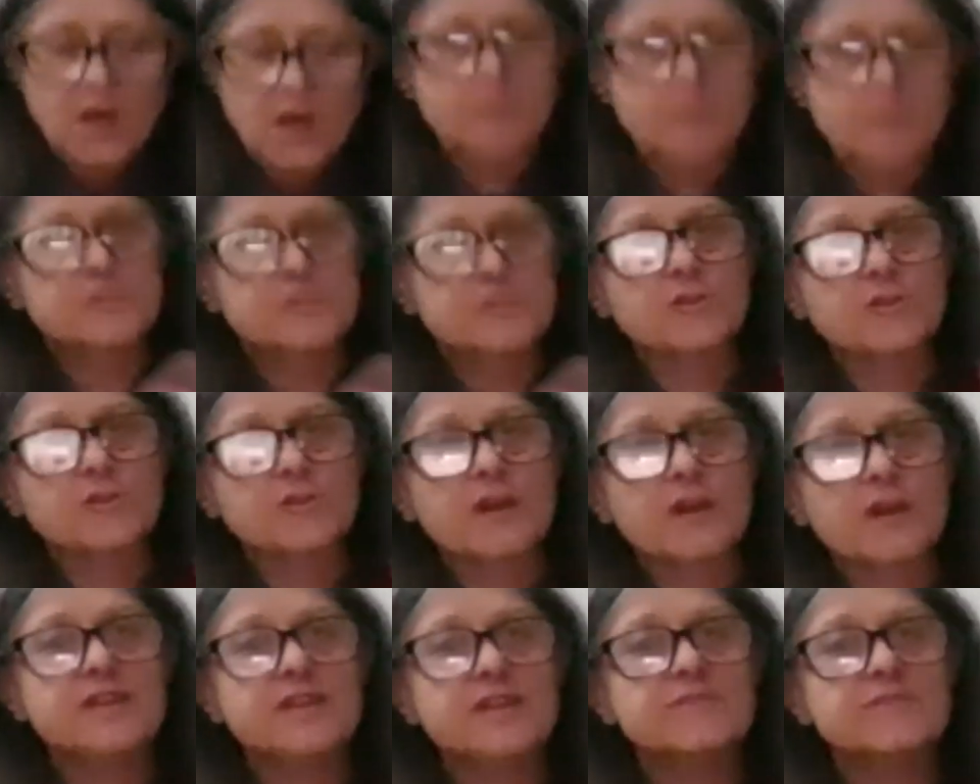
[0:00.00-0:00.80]

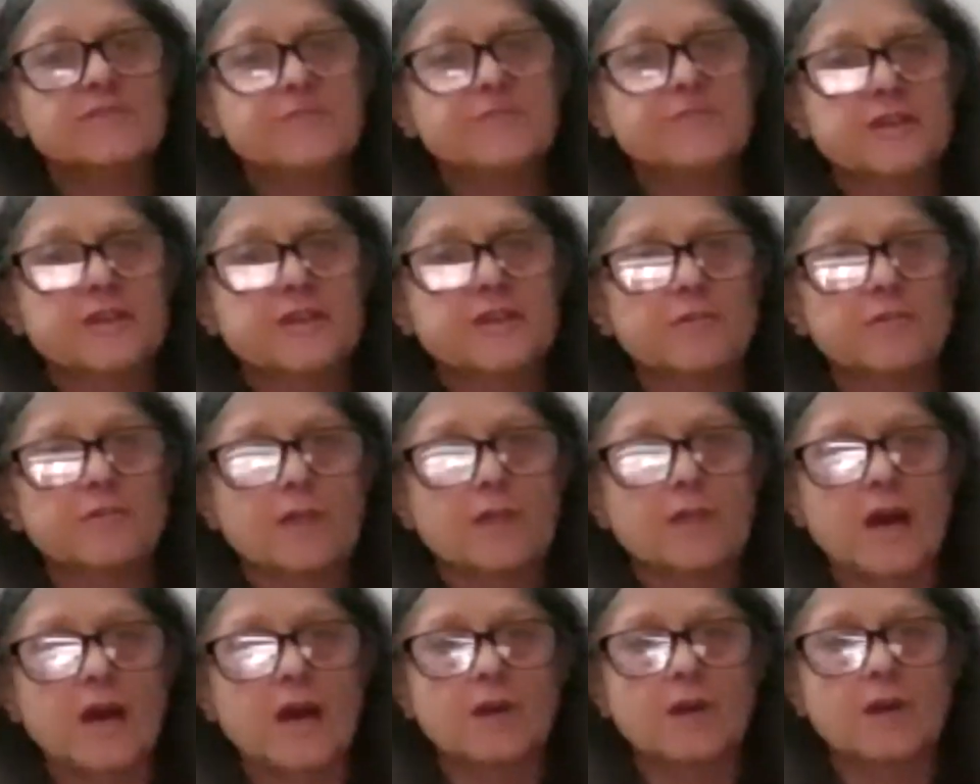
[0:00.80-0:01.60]
trying to figure
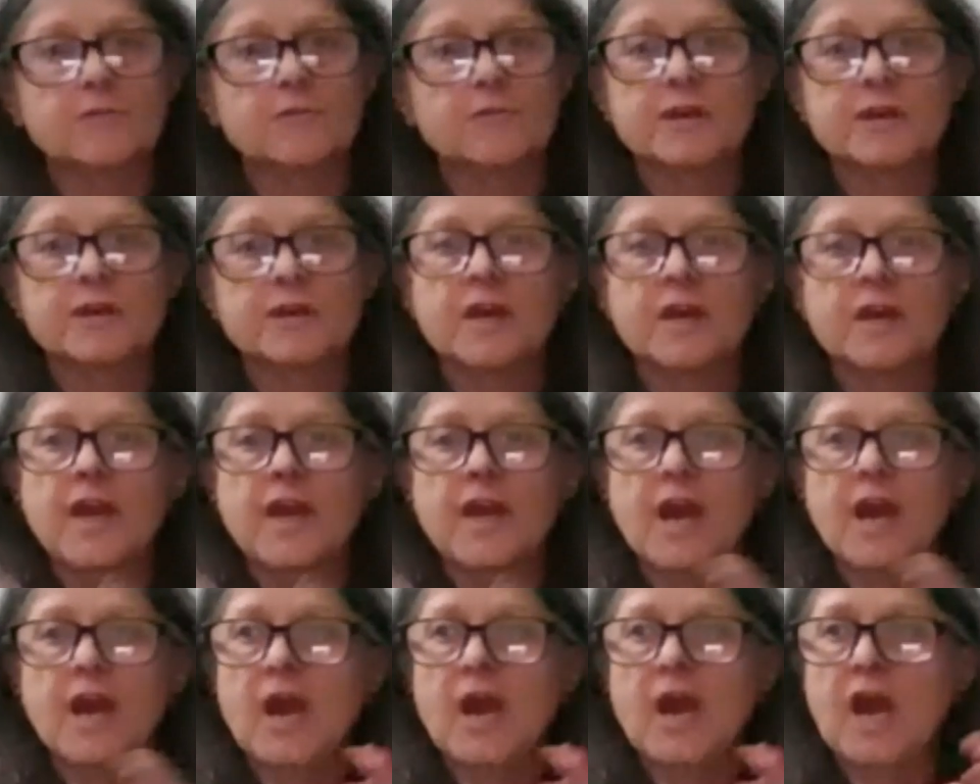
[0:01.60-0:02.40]
out
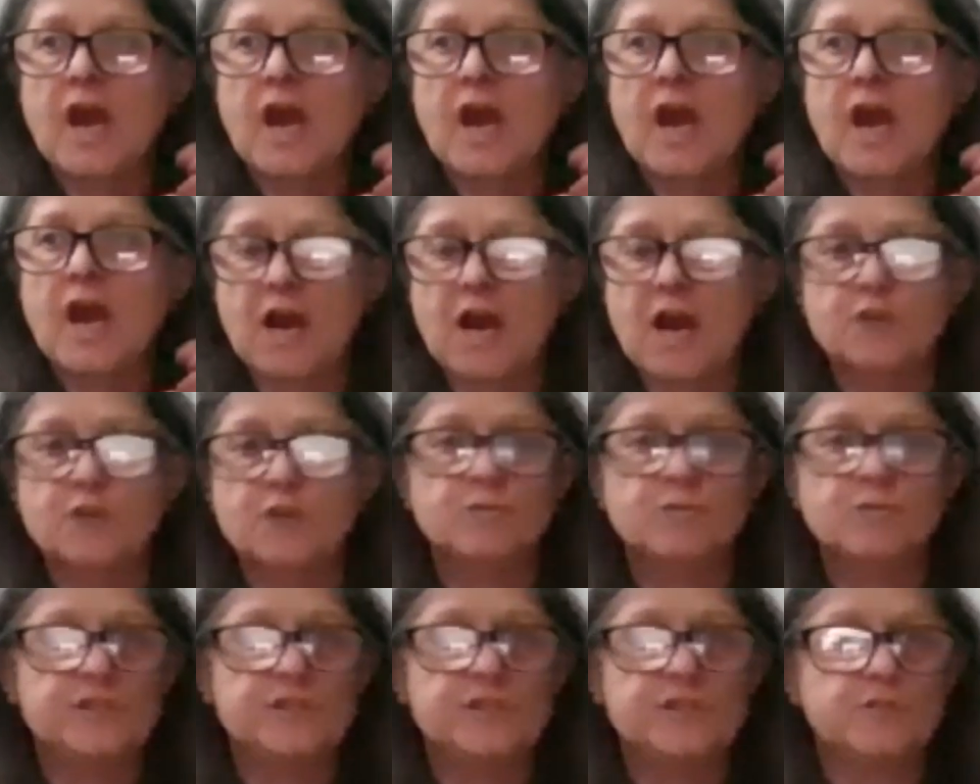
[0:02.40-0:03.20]
how do we
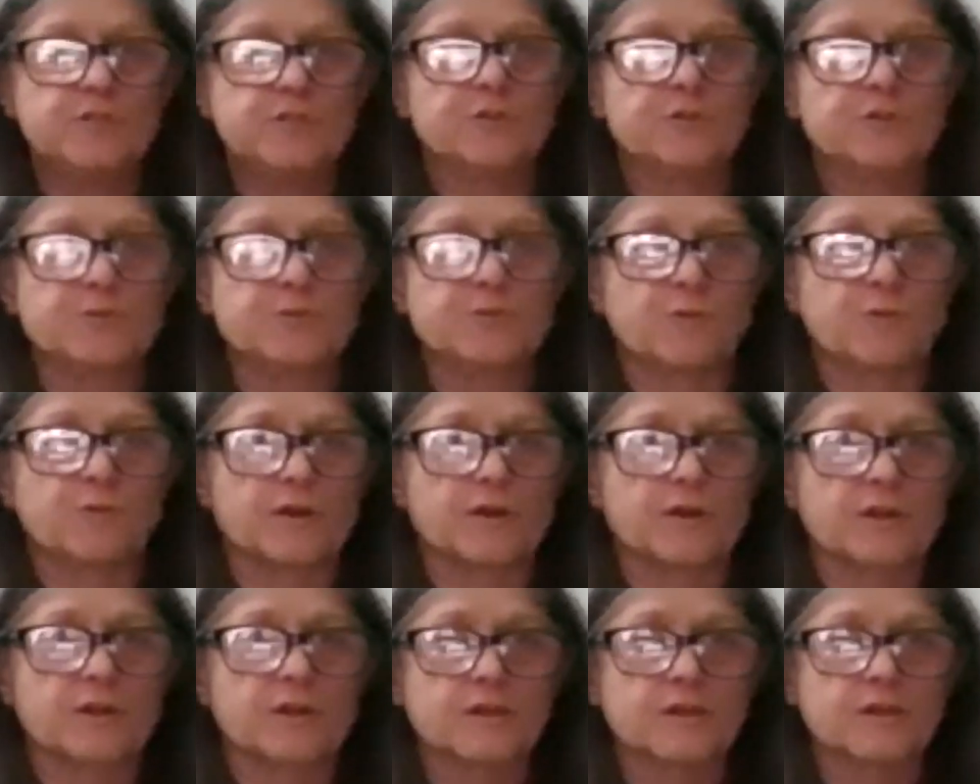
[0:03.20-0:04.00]
do good work?
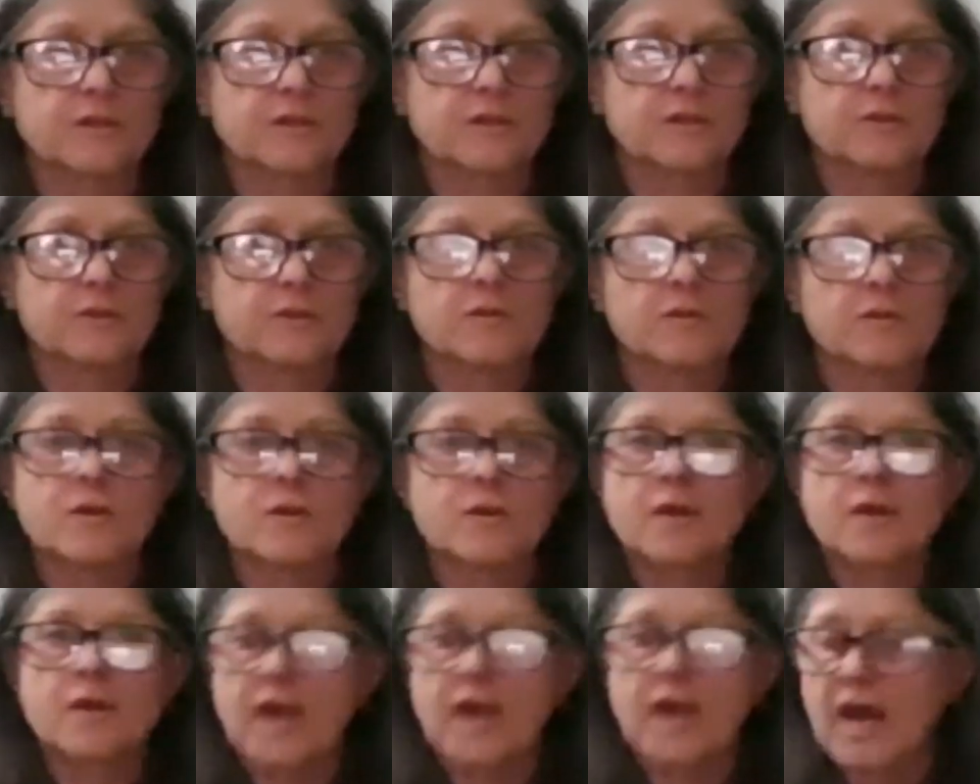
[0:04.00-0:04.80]

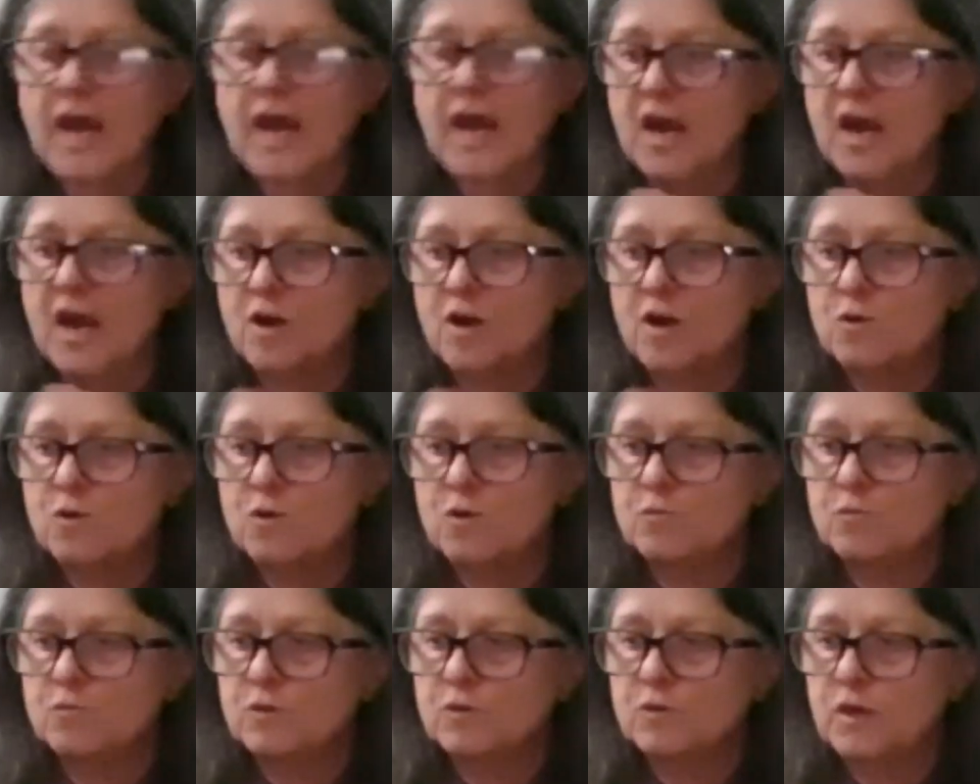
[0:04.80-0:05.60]

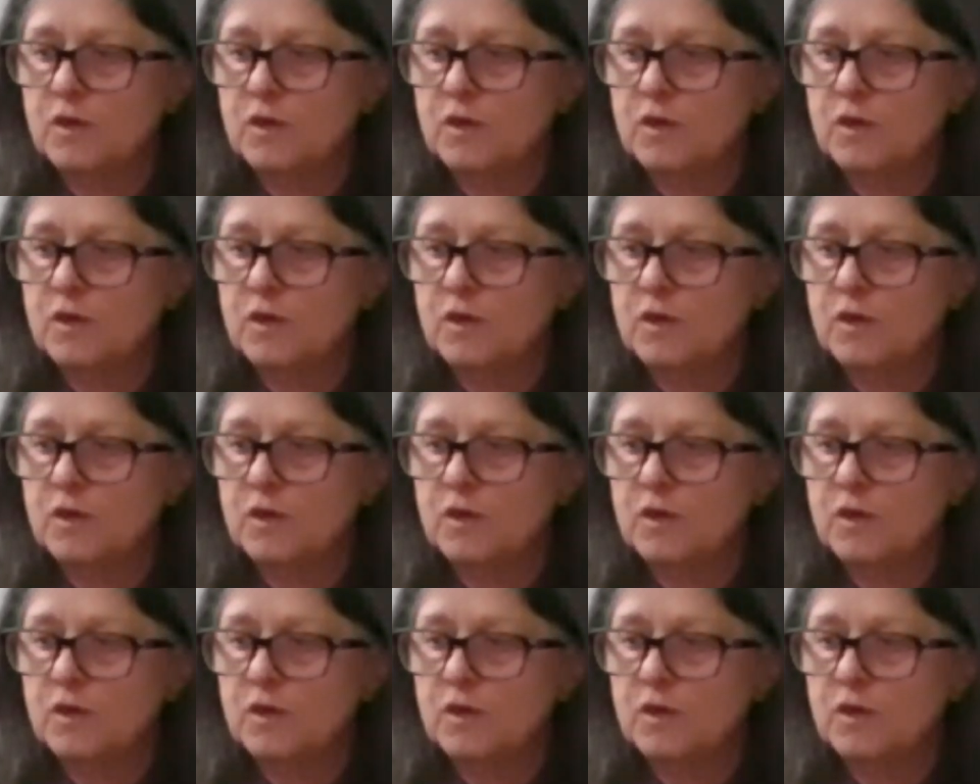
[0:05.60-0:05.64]
How